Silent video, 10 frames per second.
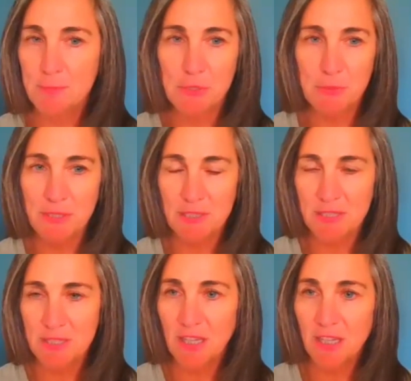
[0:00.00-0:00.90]
between the
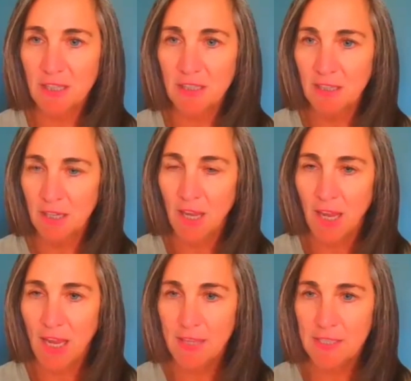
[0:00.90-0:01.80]
skin
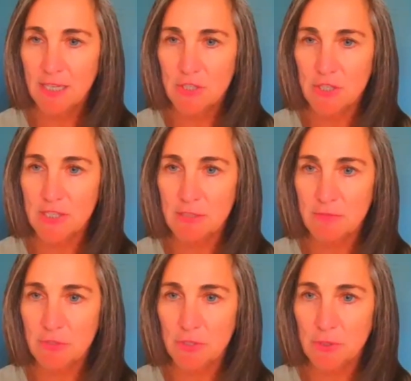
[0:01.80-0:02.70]
and the digestive
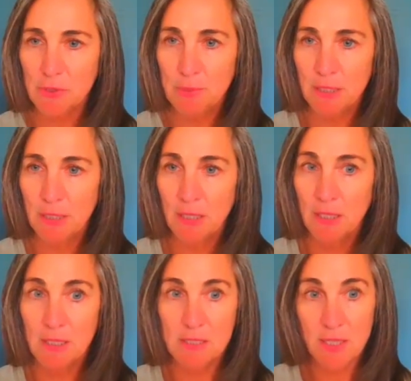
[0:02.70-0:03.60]
tube
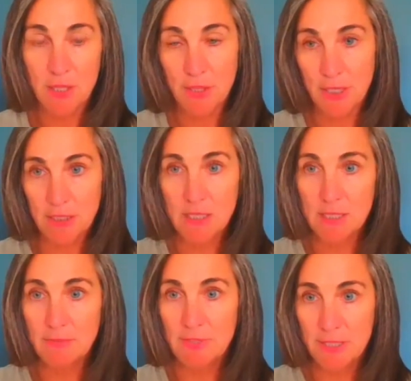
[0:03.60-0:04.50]
is the
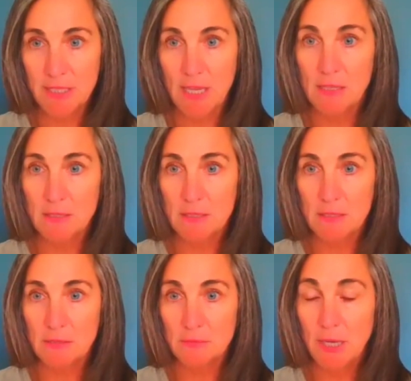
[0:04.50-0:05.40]
thickness of the
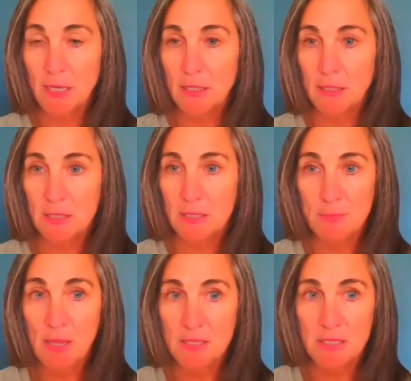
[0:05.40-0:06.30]
cells, right? In the
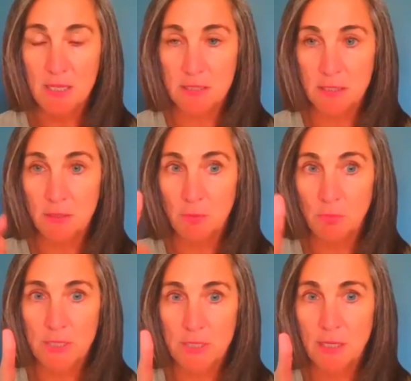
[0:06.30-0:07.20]
small intestine,
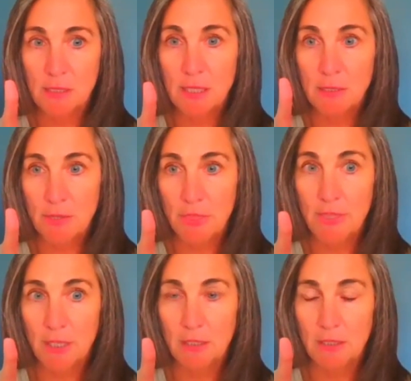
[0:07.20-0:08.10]
one cell layer
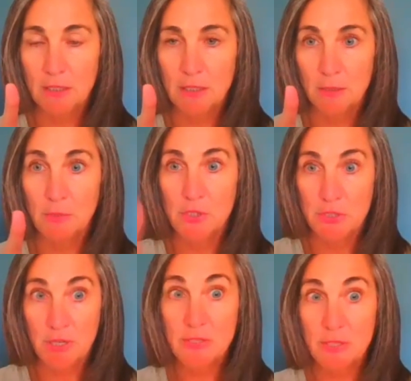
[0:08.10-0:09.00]
thick, which
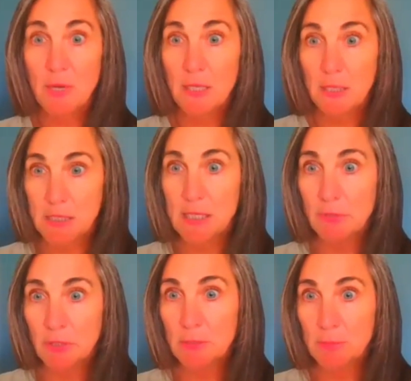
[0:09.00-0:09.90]
is also why you need to have a
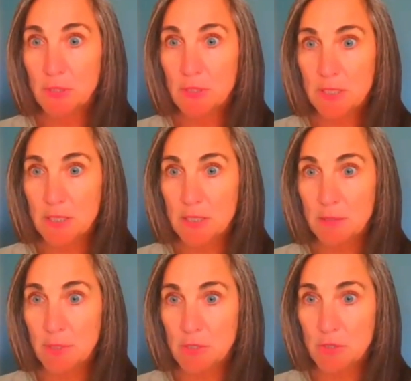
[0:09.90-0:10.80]
good immune
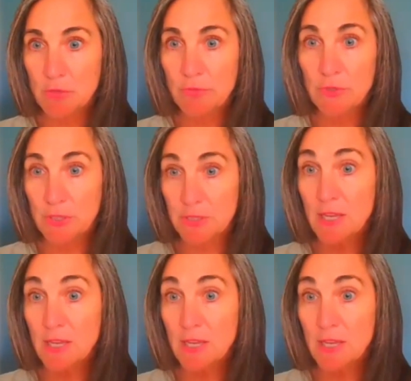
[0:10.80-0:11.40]
system because your food is